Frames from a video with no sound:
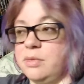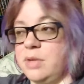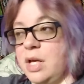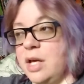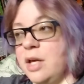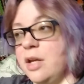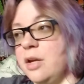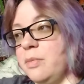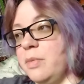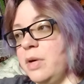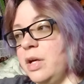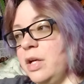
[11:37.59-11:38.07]

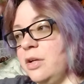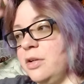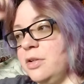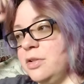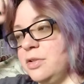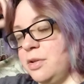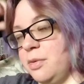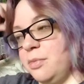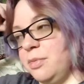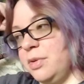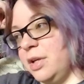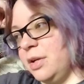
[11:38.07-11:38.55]
anime or
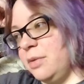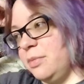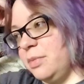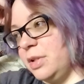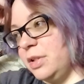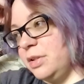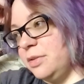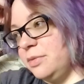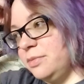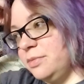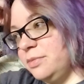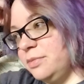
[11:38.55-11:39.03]
something,
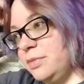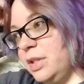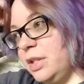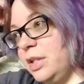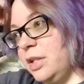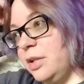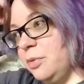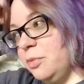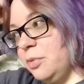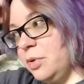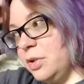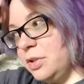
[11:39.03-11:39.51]
but he
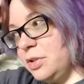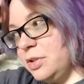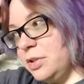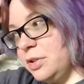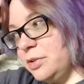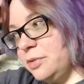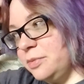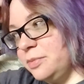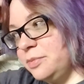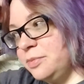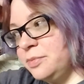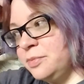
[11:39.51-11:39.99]
didn't want to.